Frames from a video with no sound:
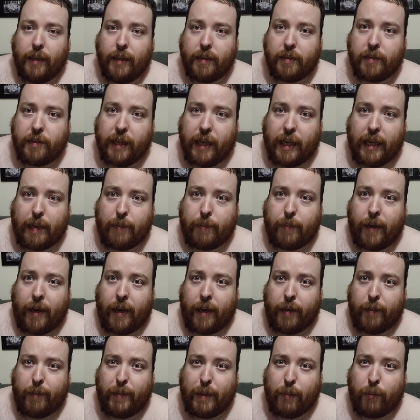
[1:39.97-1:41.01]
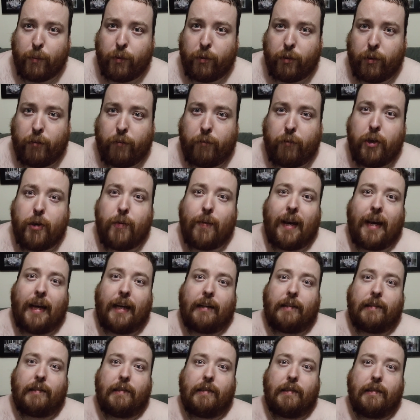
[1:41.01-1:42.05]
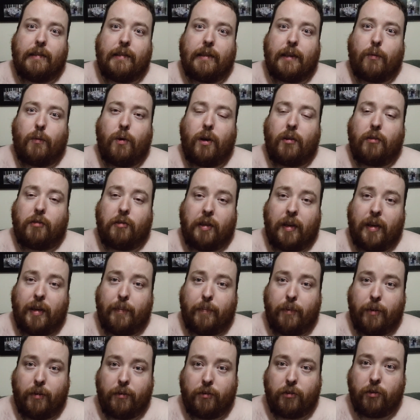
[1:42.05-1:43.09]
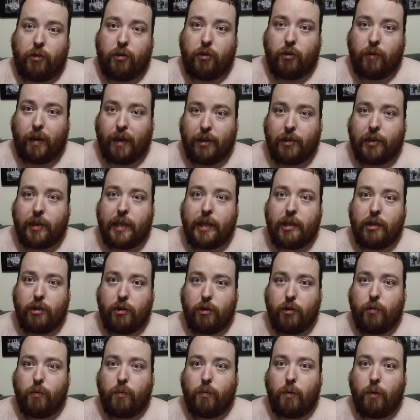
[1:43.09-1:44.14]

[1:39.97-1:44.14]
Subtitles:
Snape and being one of the few actors that worked on Harry Potter who actually knew